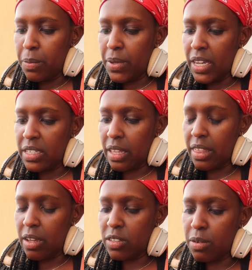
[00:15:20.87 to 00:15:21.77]
maybe at
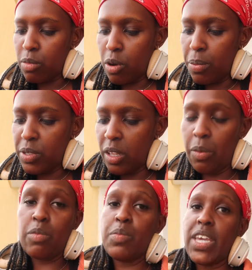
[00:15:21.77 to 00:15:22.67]
1,000 bob, so
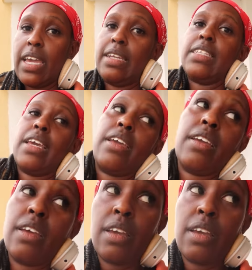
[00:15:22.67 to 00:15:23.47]
that would be 8k